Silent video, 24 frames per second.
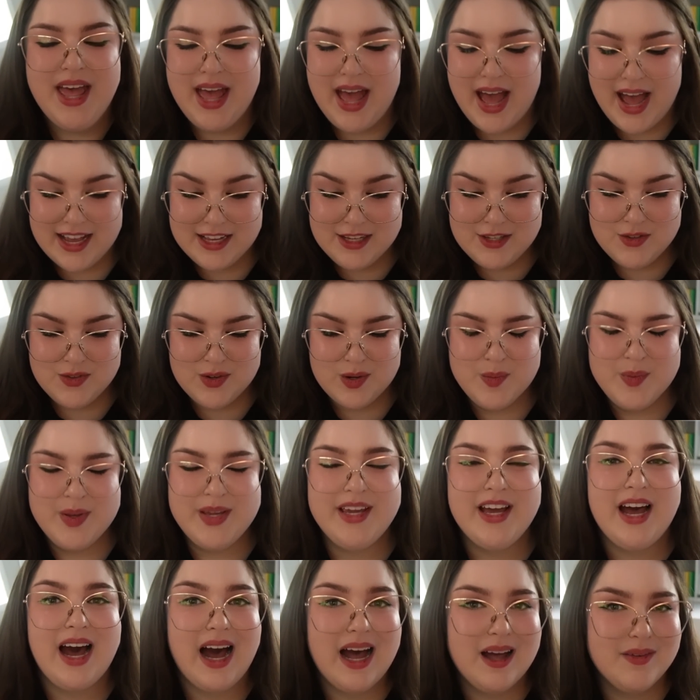As for
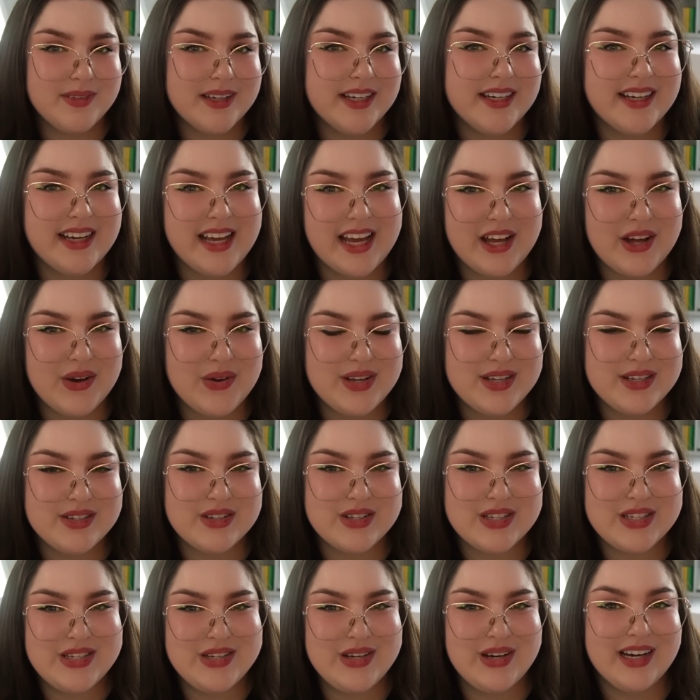me, I'm gonna get going, so
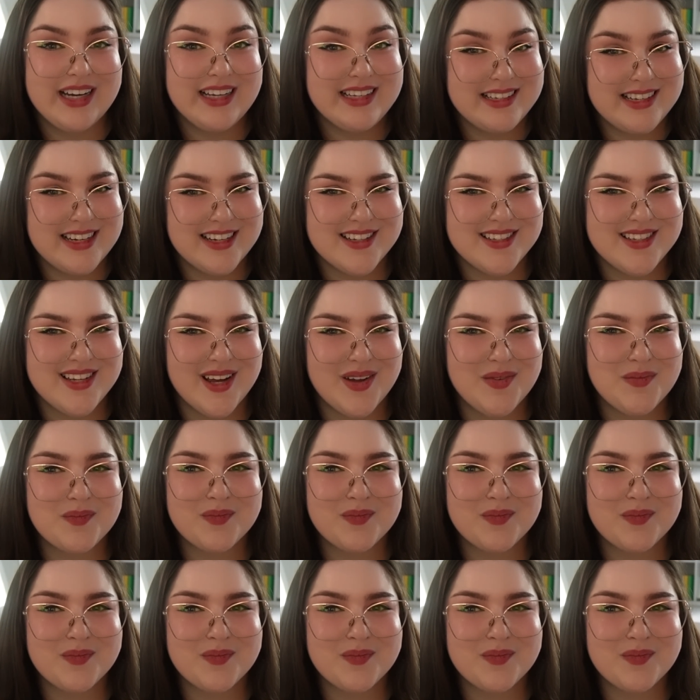I'll see you guys next time.